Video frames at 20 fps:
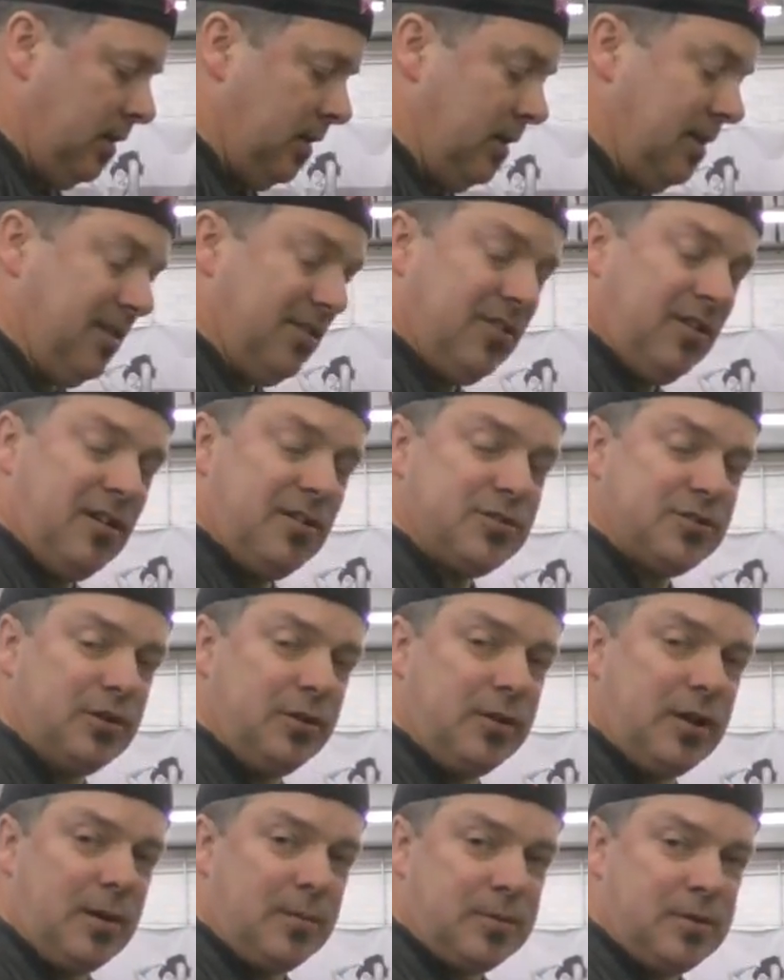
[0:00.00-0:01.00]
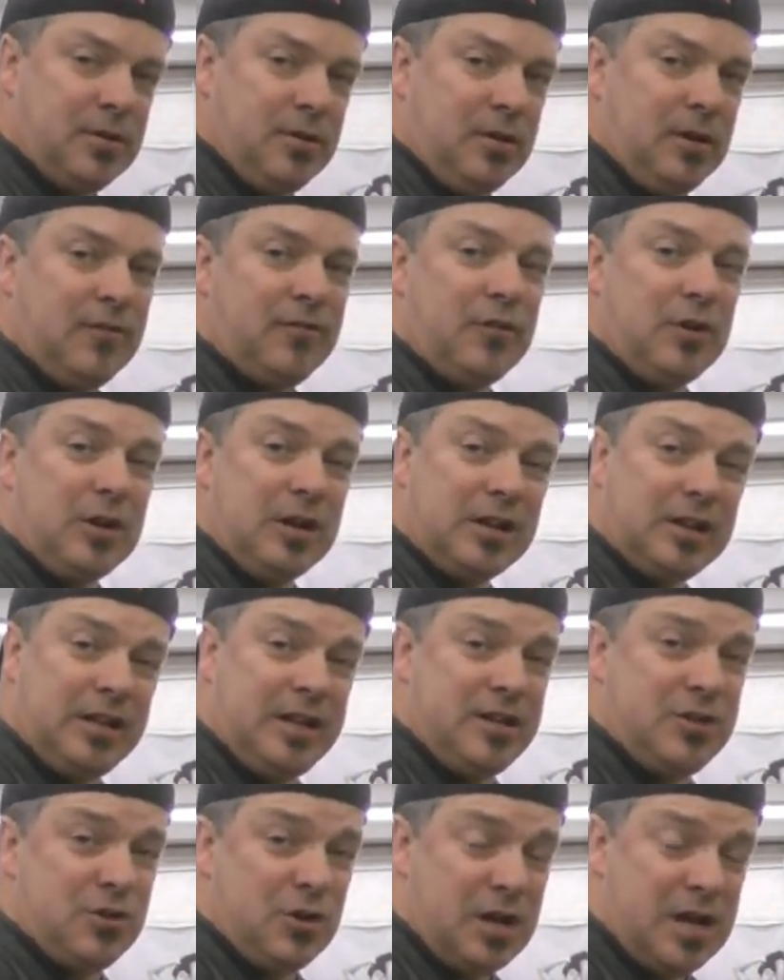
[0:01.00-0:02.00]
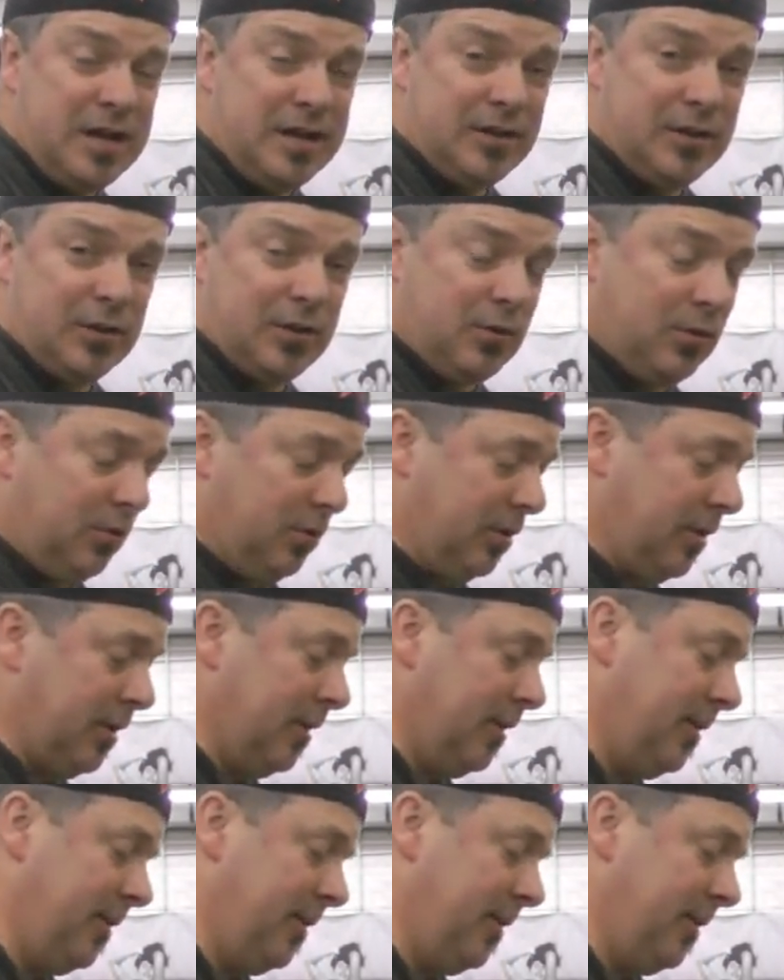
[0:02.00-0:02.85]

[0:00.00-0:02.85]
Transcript: And it's also an opportunity for you to clean your heater core.